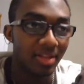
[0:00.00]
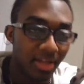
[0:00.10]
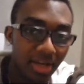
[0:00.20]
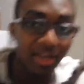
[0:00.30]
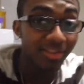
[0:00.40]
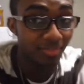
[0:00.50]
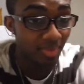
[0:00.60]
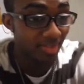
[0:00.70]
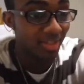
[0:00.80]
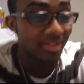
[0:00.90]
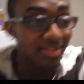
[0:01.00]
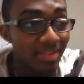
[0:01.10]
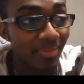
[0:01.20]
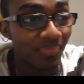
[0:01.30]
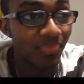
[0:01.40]
that kind of make
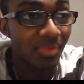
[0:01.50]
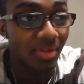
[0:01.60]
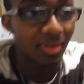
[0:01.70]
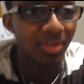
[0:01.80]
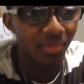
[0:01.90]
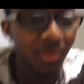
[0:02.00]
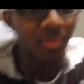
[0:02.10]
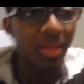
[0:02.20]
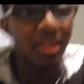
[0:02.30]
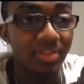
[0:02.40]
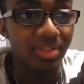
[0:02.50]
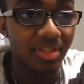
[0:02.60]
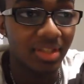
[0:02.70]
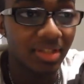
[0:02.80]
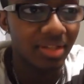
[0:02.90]
sense on the 4th page,
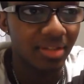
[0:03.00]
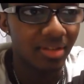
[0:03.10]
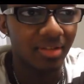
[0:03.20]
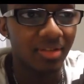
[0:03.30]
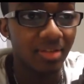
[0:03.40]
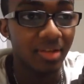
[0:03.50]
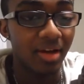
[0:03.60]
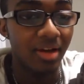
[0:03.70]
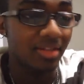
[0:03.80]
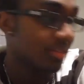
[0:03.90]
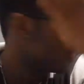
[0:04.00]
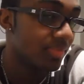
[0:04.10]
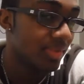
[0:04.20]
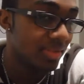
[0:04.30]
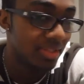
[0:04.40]
then awesome.
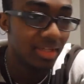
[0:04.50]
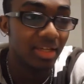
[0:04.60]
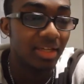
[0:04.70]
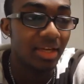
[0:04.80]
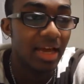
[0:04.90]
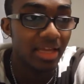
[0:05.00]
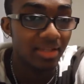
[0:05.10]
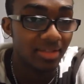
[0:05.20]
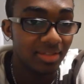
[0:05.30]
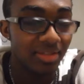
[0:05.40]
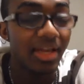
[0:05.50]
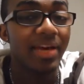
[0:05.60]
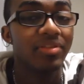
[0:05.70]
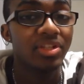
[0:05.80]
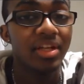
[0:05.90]
Then I
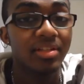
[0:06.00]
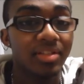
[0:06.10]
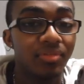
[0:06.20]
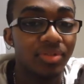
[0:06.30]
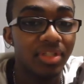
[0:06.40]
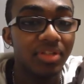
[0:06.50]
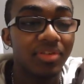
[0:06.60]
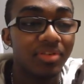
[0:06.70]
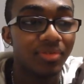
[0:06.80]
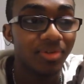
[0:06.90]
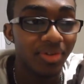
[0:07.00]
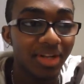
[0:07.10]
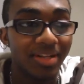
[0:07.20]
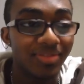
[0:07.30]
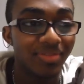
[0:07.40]
have a chance of receiving full
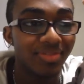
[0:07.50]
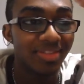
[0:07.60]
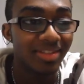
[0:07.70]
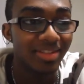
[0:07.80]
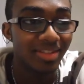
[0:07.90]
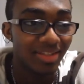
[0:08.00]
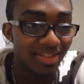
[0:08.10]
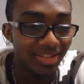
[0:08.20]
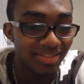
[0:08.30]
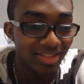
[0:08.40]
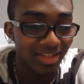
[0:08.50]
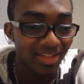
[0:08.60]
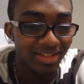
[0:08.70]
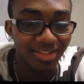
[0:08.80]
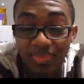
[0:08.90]
credit, at least at the
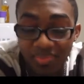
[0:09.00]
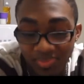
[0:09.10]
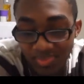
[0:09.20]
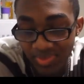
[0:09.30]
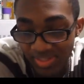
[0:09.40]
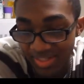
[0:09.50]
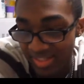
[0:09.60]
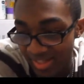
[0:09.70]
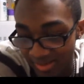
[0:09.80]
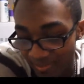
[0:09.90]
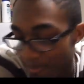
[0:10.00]
end. But yeah,